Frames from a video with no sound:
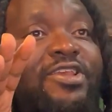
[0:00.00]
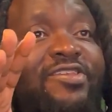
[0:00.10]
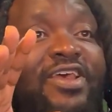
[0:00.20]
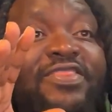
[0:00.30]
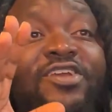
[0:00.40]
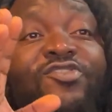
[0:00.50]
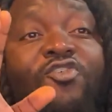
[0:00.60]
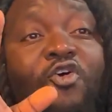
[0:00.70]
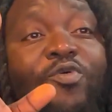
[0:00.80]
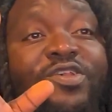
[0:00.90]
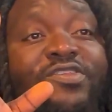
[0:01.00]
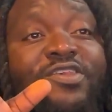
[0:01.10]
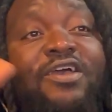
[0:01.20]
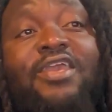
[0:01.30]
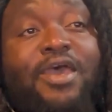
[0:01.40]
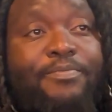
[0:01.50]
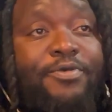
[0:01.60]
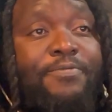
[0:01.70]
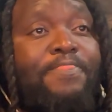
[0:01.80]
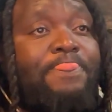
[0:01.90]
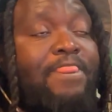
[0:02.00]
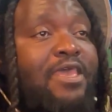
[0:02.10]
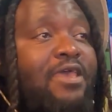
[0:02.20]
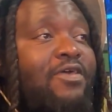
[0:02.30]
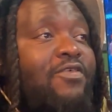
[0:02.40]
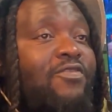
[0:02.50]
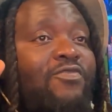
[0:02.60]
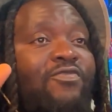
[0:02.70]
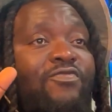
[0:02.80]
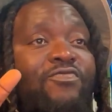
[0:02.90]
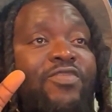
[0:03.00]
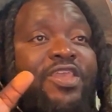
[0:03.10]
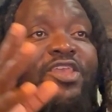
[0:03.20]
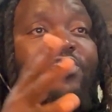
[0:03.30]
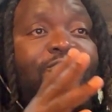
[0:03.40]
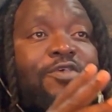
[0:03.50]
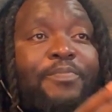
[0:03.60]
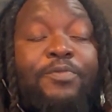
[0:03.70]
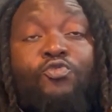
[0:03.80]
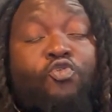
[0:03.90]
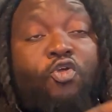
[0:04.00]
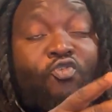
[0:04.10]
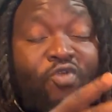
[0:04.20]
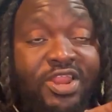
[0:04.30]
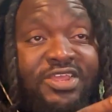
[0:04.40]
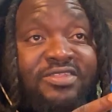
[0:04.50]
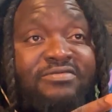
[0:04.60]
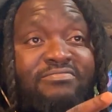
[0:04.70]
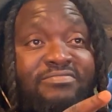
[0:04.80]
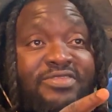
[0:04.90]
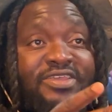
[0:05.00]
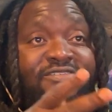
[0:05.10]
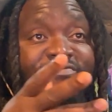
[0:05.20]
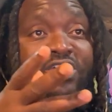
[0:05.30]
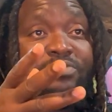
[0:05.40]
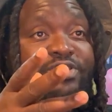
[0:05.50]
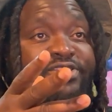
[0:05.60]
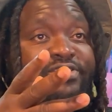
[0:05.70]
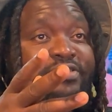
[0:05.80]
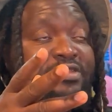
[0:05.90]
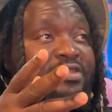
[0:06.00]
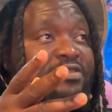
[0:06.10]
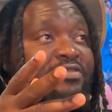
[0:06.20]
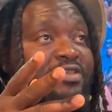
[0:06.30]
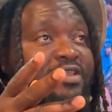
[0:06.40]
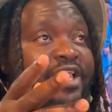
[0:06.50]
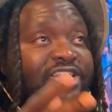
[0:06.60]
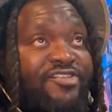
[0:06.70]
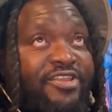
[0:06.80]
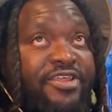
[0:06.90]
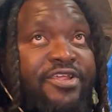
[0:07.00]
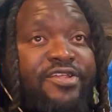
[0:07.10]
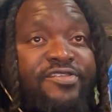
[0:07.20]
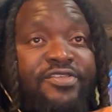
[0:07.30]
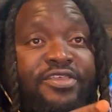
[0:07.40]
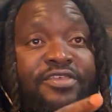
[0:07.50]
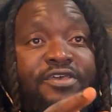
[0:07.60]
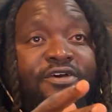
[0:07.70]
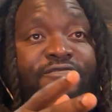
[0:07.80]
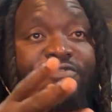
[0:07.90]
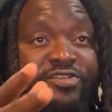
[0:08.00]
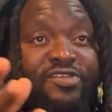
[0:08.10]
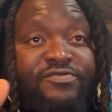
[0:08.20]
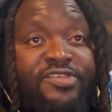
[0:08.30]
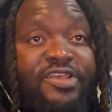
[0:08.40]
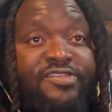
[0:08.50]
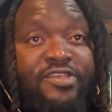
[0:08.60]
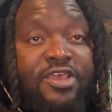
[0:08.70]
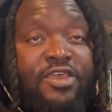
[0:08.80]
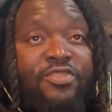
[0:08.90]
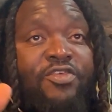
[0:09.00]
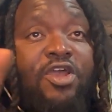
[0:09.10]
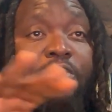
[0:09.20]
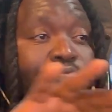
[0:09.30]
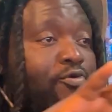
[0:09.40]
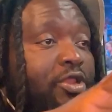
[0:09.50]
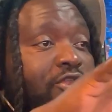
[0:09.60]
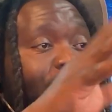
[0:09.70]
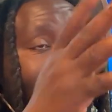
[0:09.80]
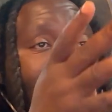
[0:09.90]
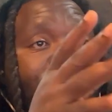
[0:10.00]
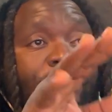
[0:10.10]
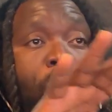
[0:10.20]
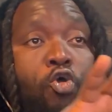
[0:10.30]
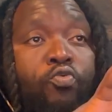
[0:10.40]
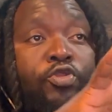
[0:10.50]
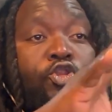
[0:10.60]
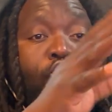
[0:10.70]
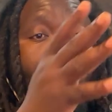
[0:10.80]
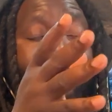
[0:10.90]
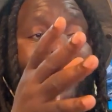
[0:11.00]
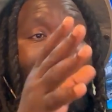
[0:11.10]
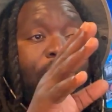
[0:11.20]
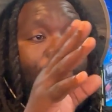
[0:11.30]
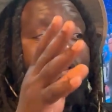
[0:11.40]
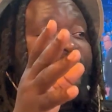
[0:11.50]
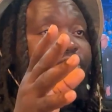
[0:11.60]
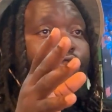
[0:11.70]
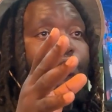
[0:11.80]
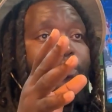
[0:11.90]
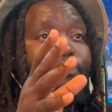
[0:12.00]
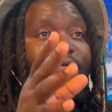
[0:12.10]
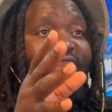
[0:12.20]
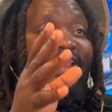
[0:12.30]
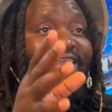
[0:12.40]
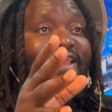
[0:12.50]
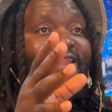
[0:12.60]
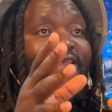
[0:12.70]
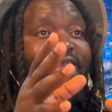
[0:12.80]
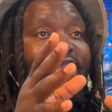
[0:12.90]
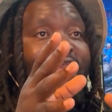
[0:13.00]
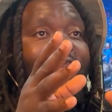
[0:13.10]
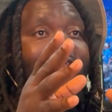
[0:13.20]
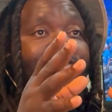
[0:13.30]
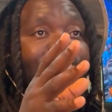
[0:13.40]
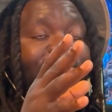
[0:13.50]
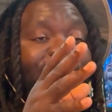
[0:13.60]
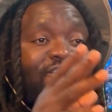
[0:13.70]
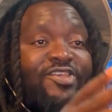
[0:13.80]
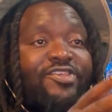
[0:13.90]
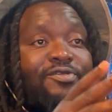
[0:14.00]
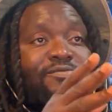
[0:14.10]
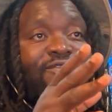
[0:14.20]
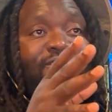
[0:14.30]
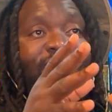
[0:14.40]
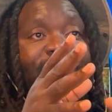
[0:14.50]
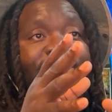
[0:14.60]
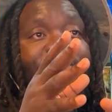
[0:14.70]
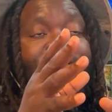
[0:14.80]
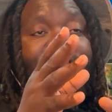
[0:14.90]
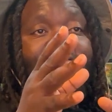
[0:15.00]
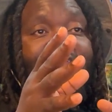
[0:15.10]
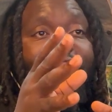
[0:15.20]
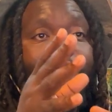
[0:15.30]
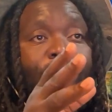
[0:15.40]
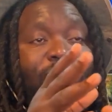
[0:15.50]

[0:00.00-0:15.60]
is that there's always a gap. The people who are running these environments, the engineers, the field service techs, they are brilliant within their own domain and what they do. But again, their systems that they know